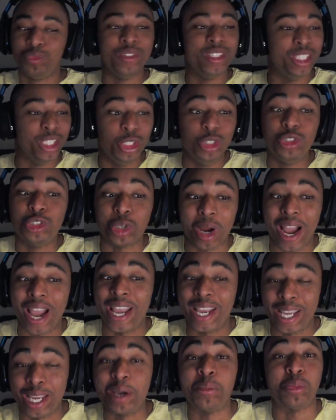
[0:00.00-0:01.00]
you try
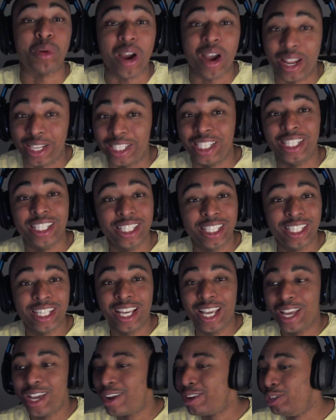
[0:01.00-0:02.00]
and get Bronny.
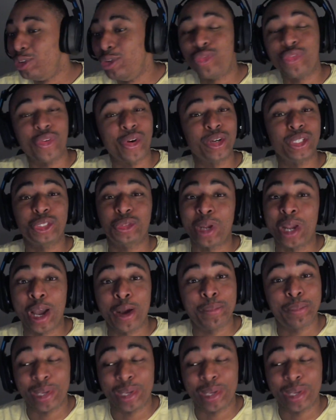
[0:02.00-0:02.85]
You first round